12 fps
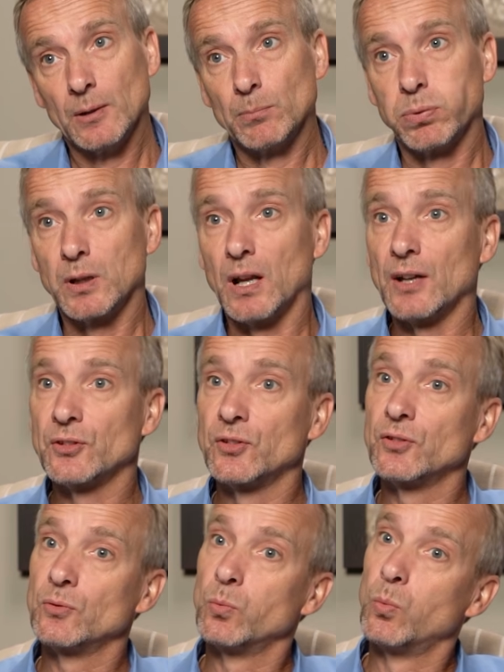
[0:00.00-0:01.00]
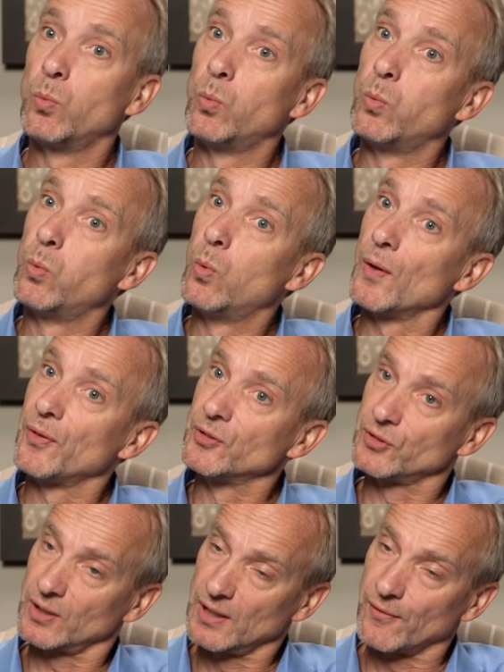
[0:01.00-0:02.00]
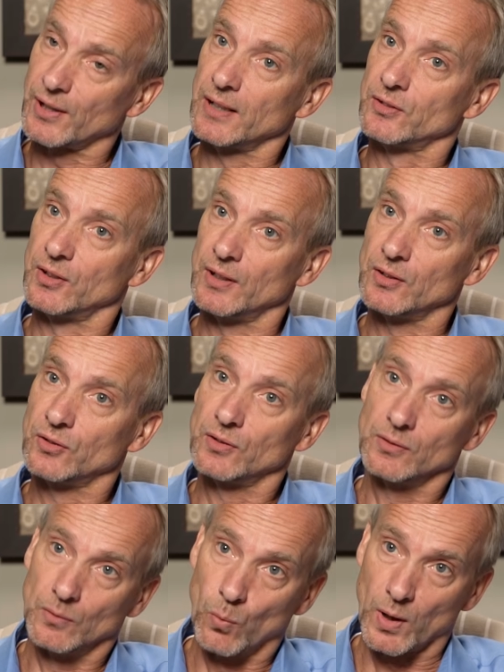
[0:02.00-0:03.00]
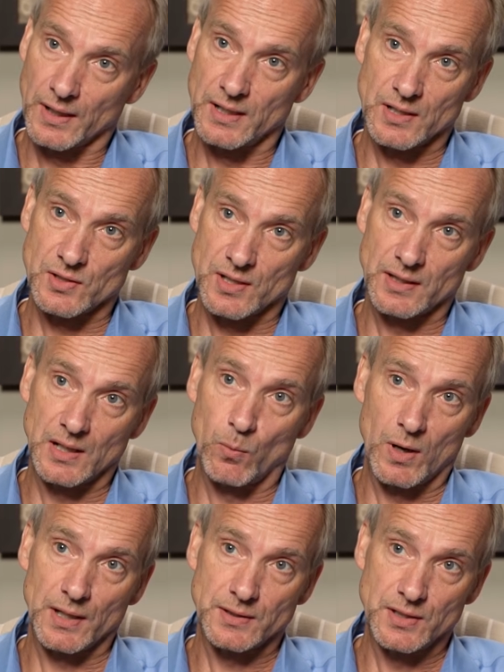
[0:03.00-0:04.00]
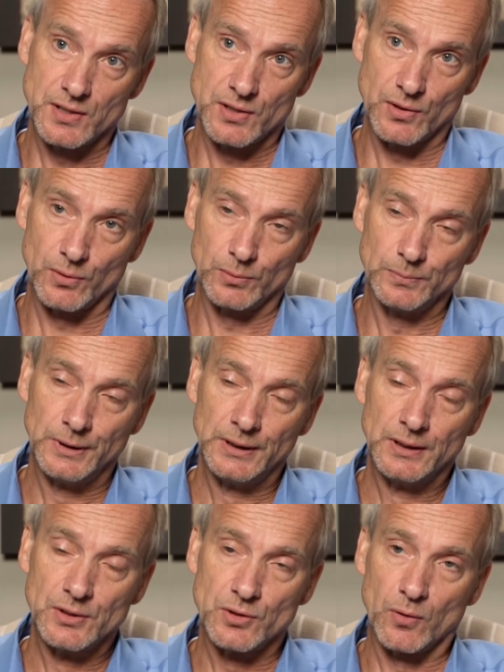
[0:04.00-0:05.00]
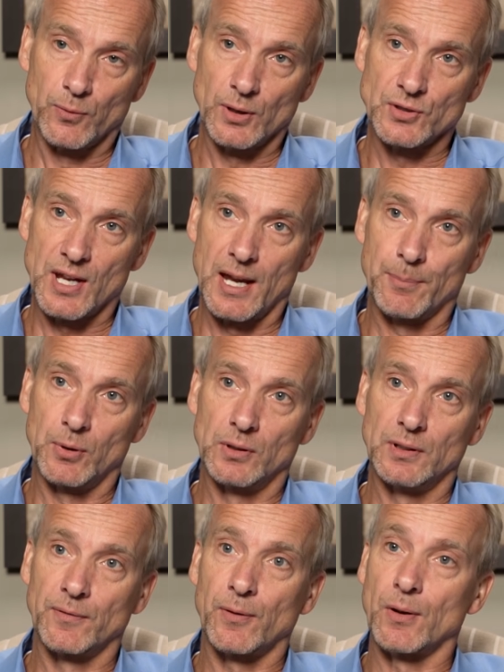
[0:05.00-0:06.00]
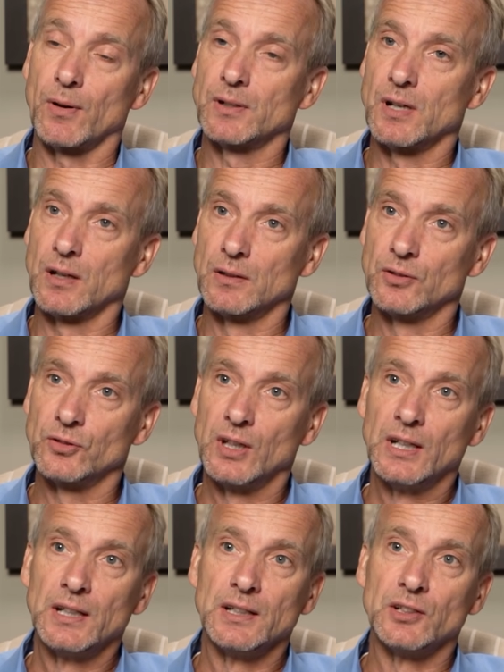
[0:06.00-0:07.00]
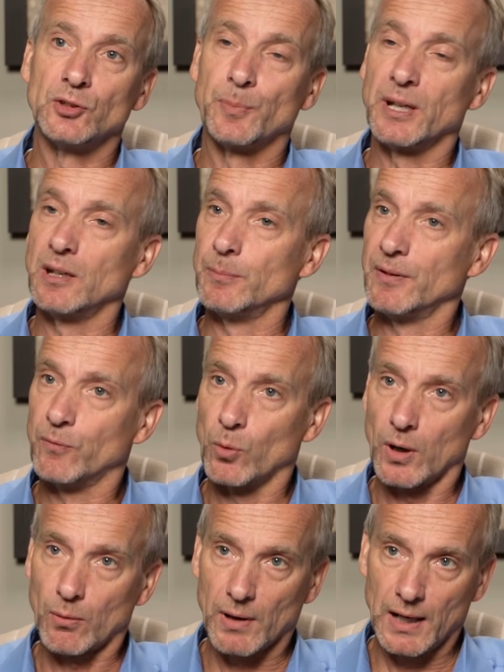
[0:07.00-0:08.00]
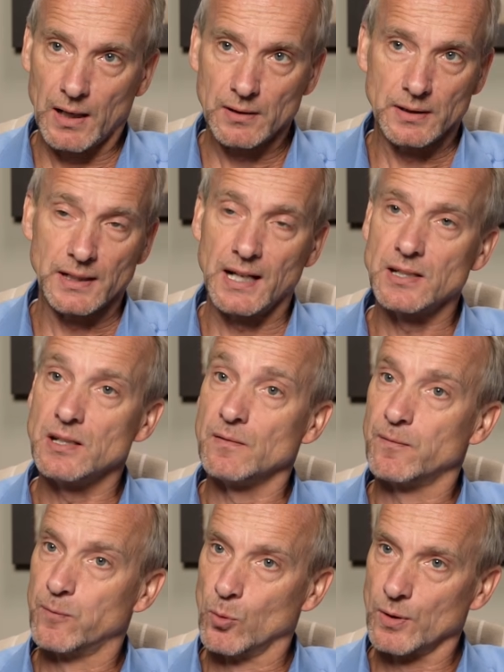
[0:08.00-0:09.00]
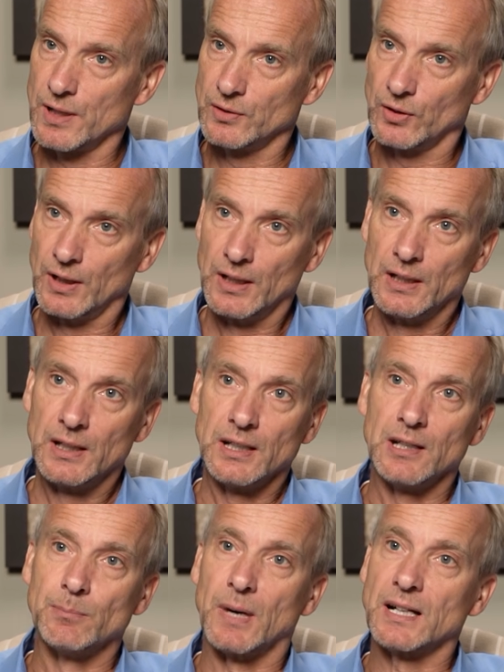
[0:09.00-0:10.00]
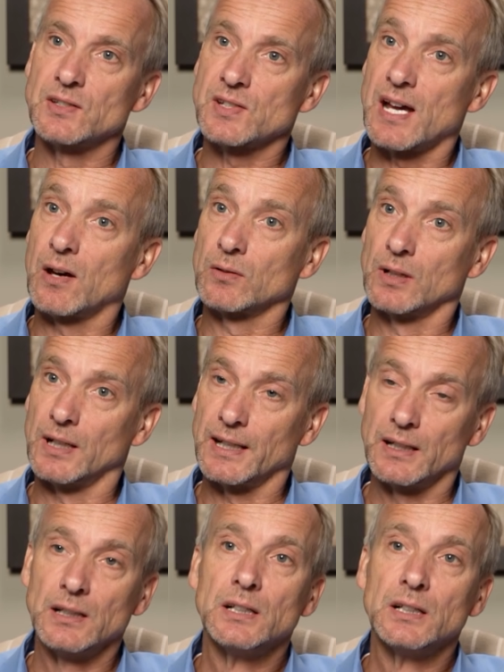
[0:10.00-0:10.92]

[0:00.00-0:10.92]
plus what the significance is, what it is that they want to do. So for example, if Frederick Douglass is speaking before a crowd in the 1840s, it might sound like